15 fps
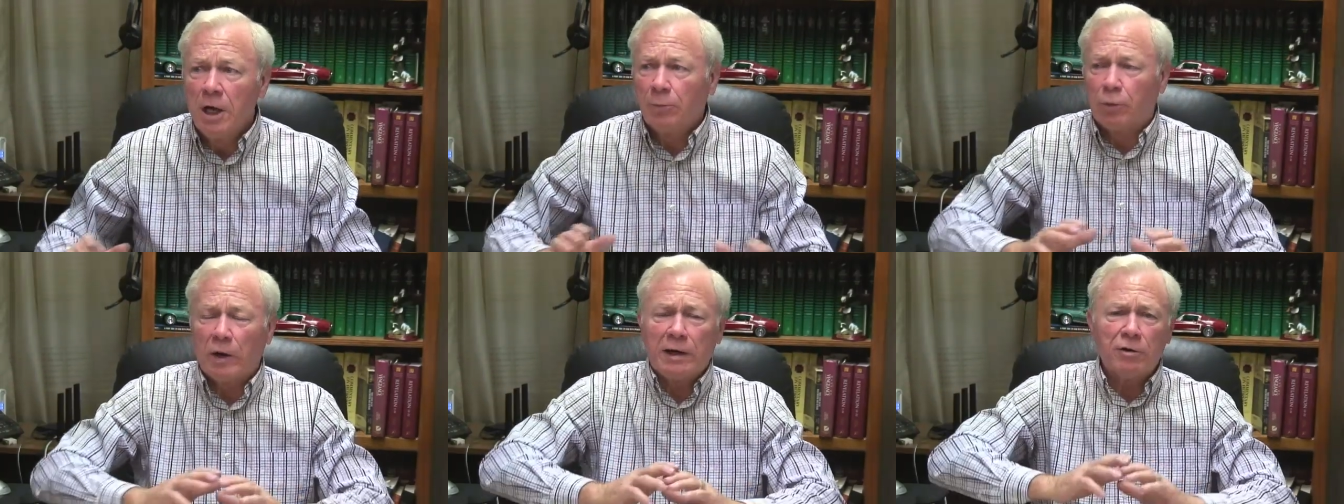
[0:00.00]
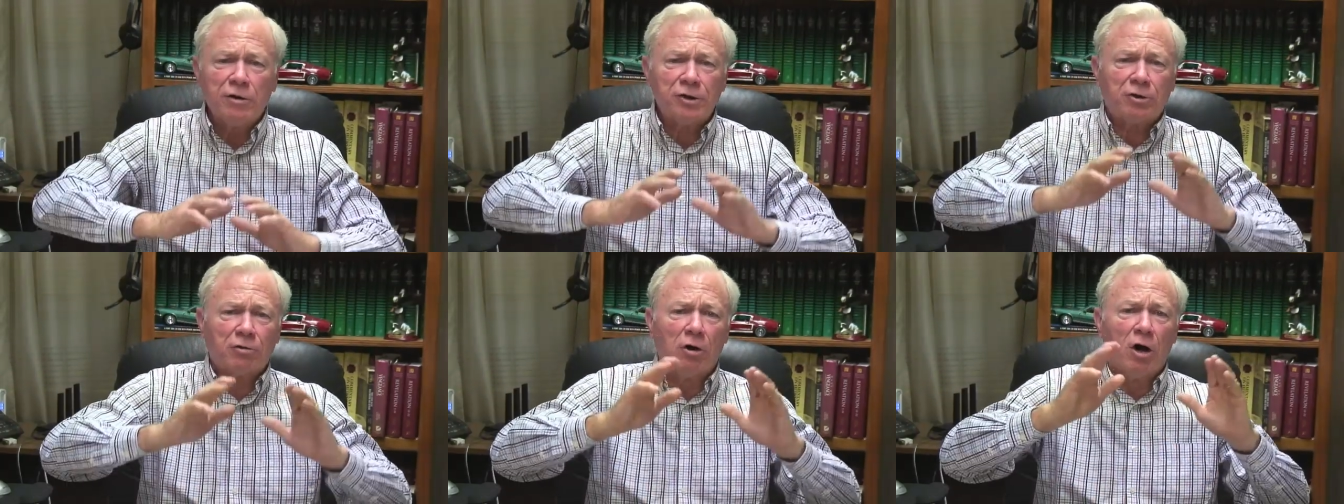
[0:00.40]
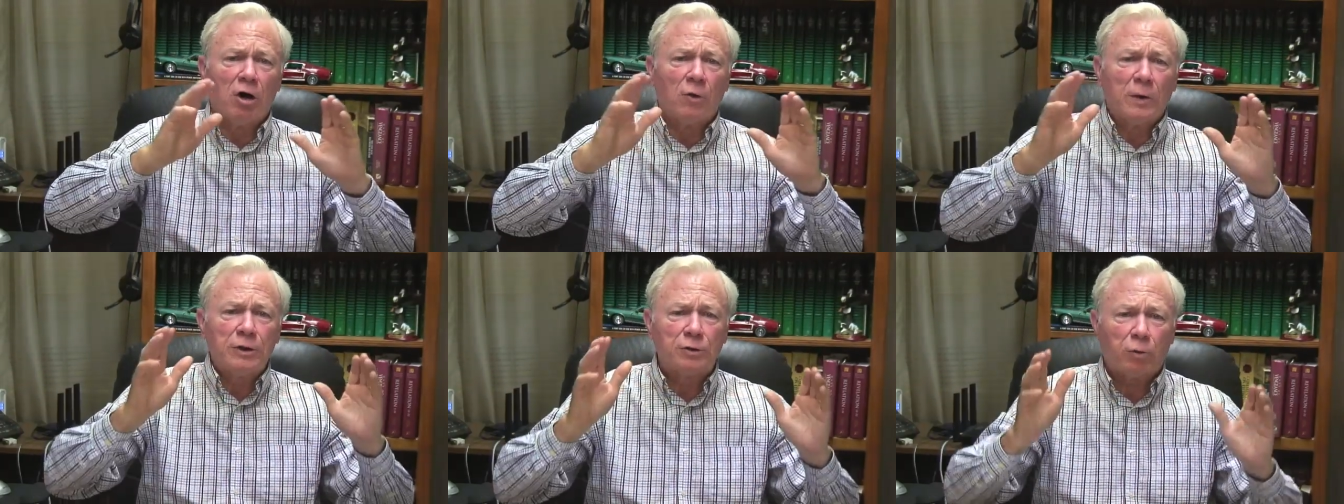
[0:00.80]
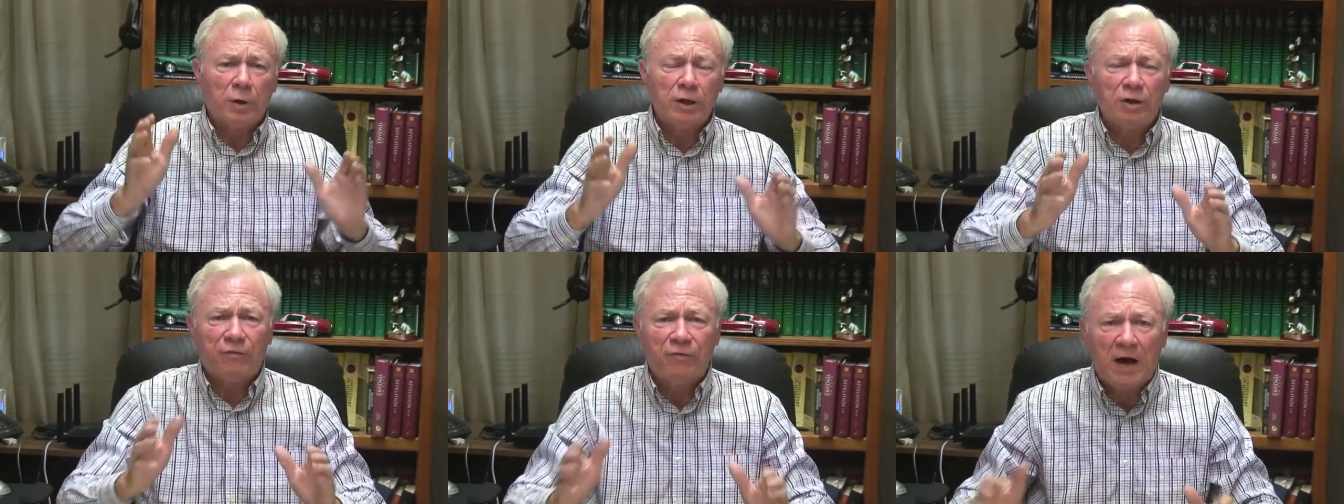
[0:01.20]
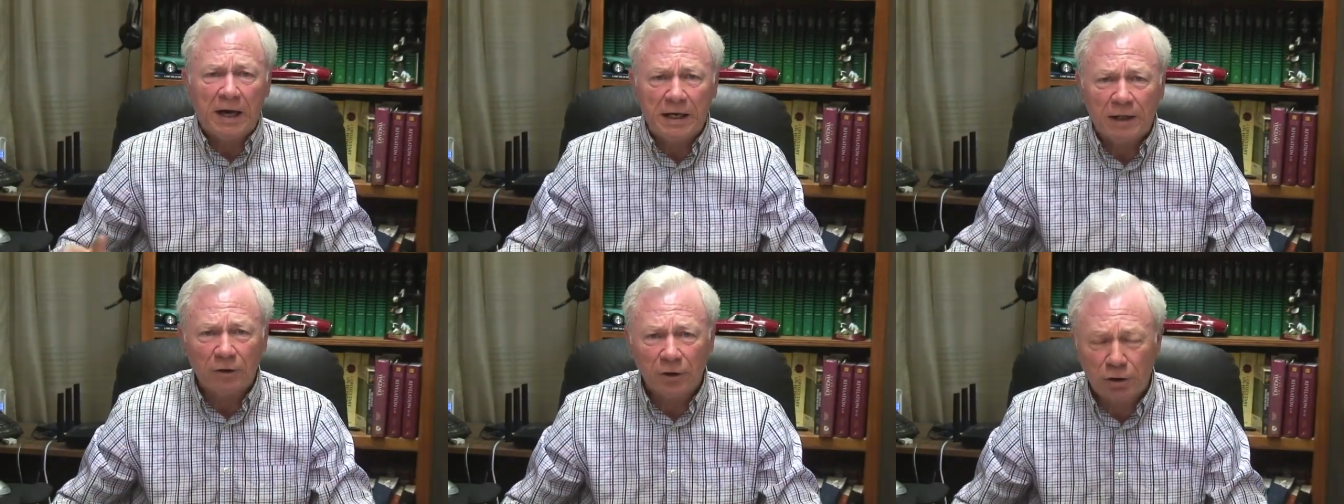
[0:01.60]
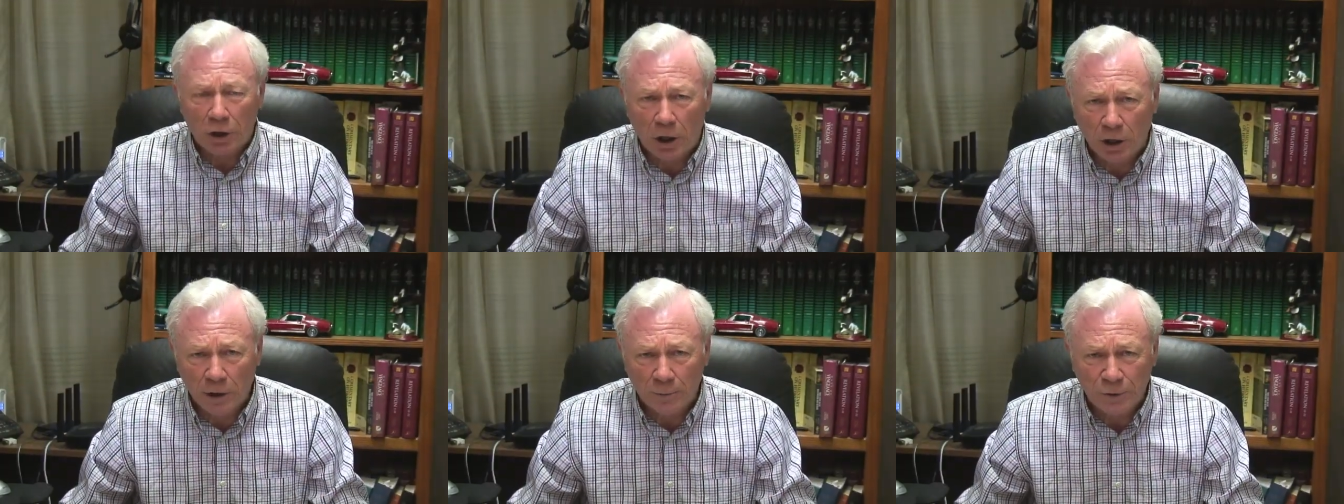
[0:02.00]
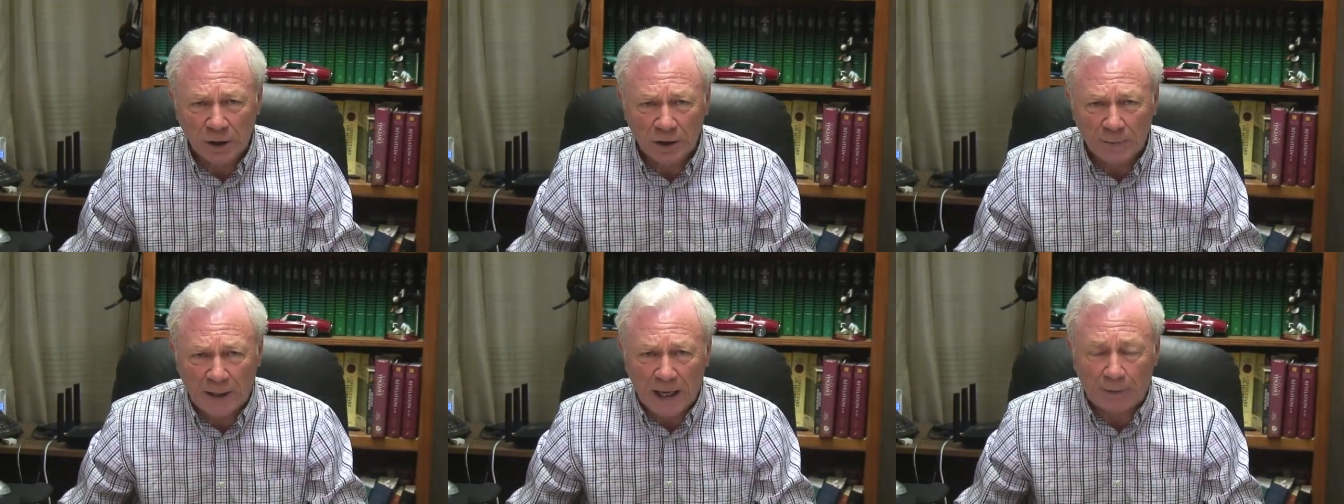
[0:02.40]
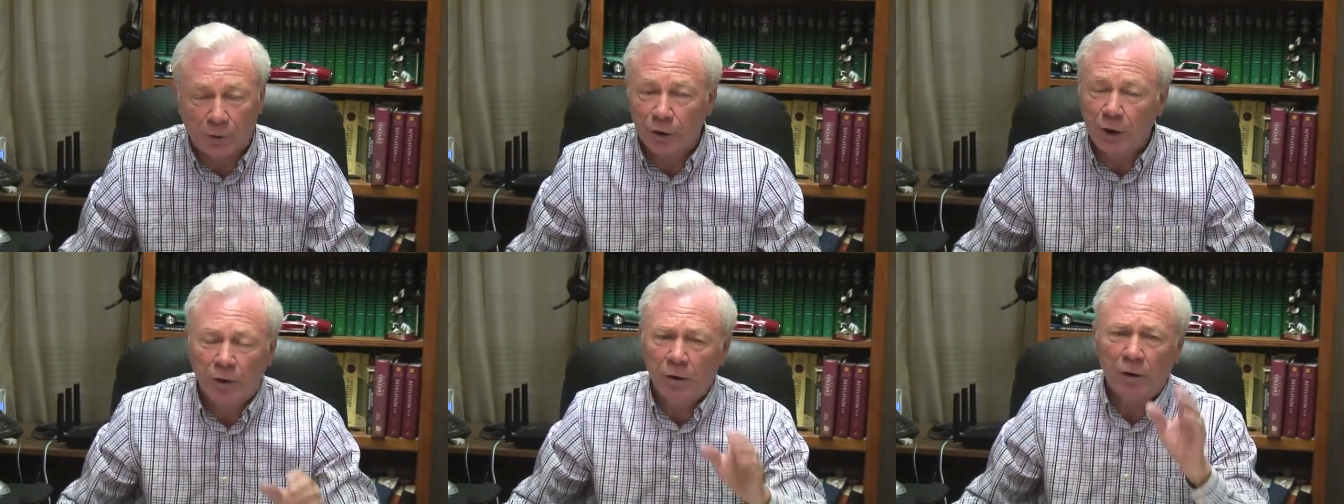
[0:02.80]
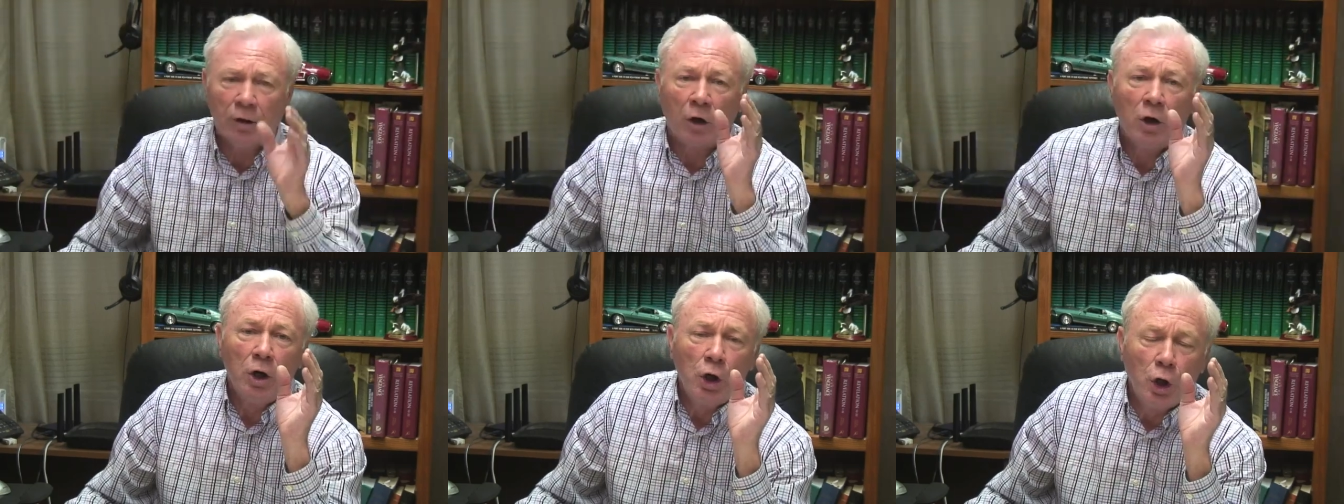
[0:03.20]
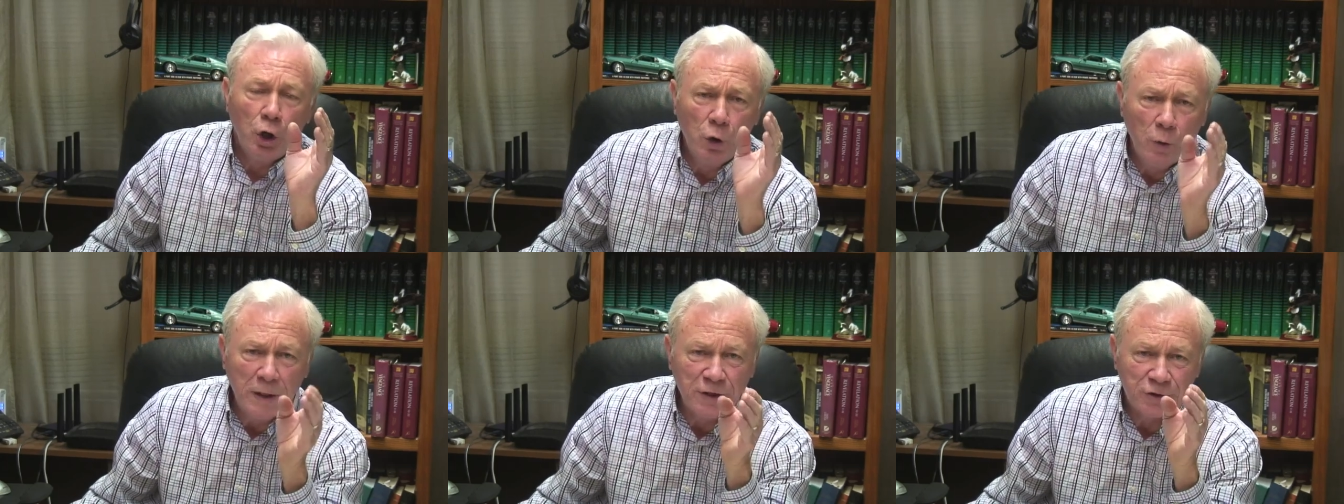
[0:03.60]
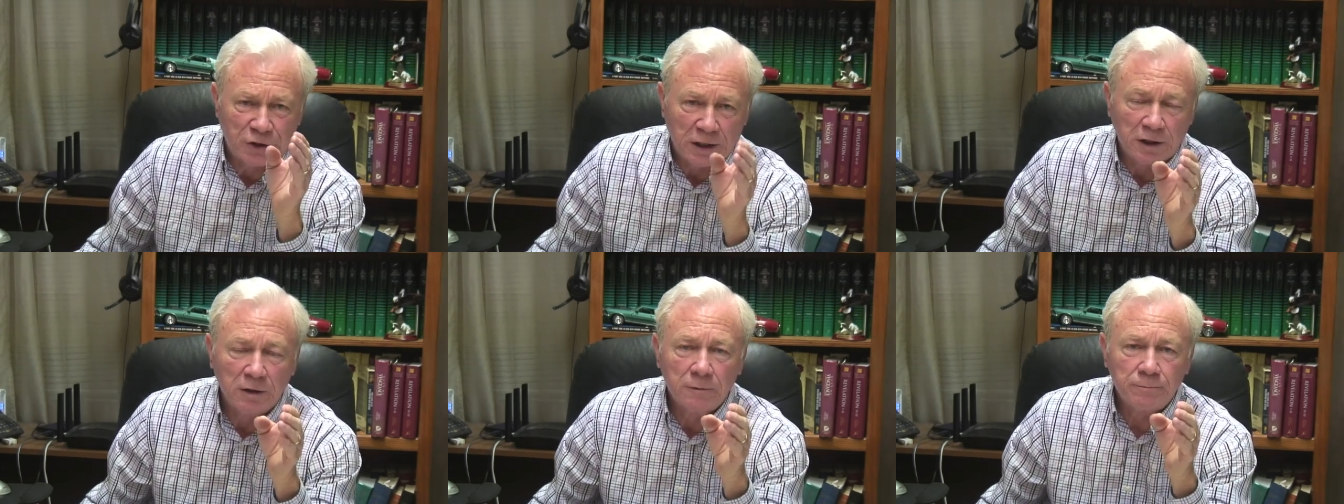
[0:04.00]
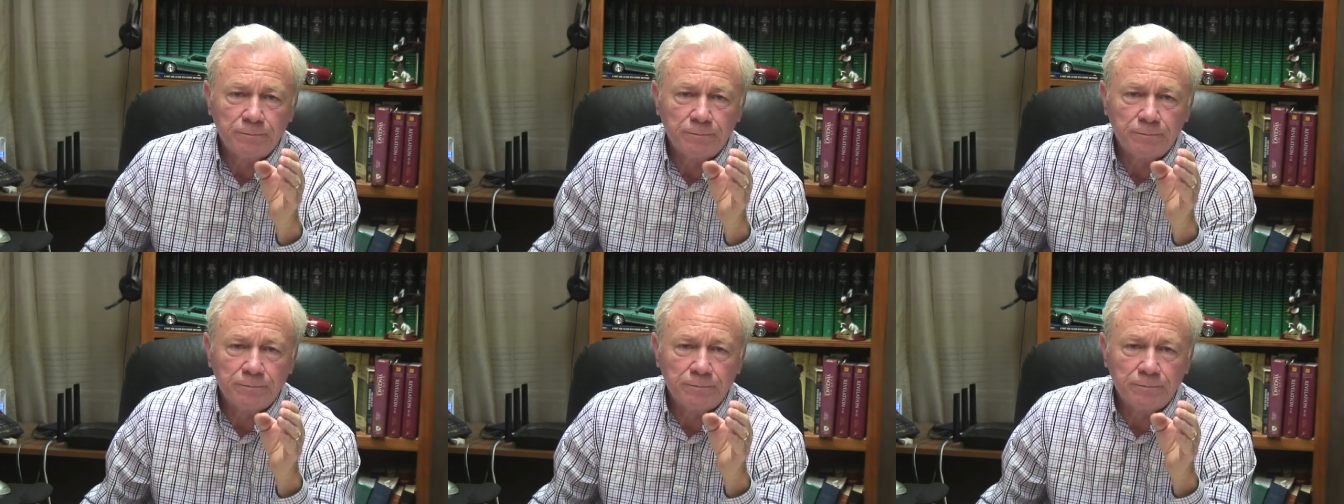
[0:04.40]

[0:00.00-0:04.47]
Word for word: Preterists are always redefining the terms in the Bible. No, no, no. Who is it?